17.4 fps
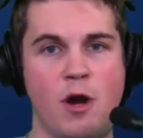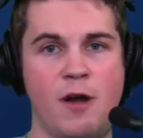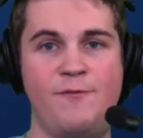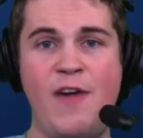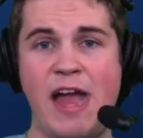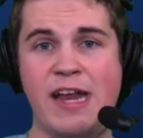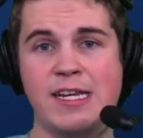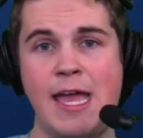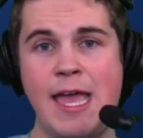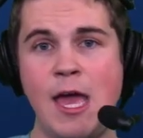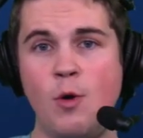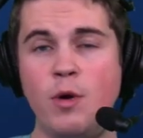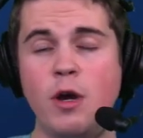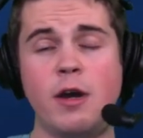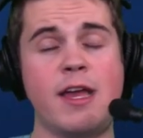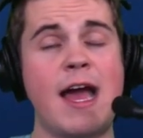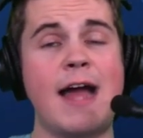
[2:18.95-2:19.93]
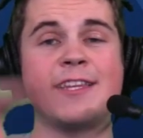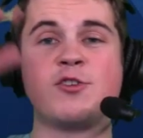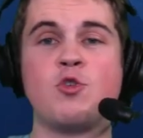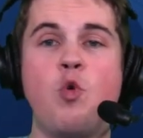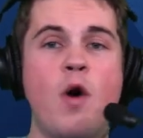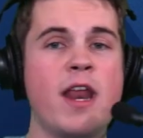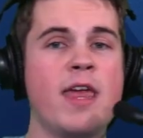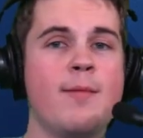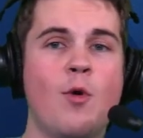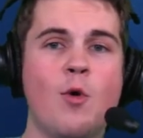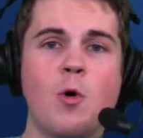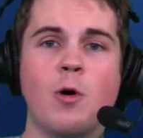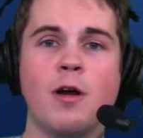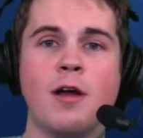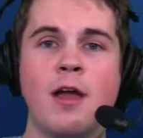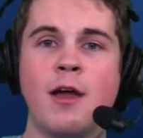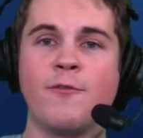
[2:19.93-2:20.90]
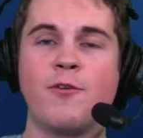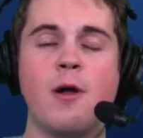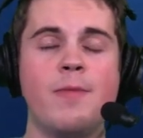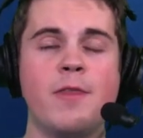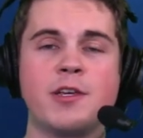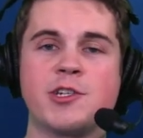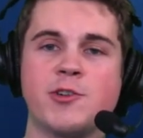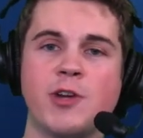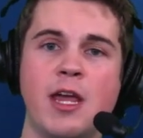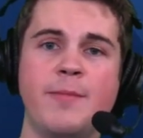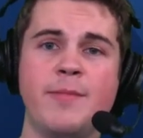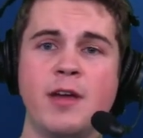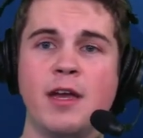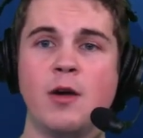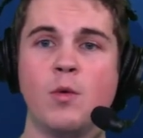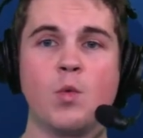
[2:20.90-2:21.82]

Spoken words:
In fact, we already got 20 more from the stream.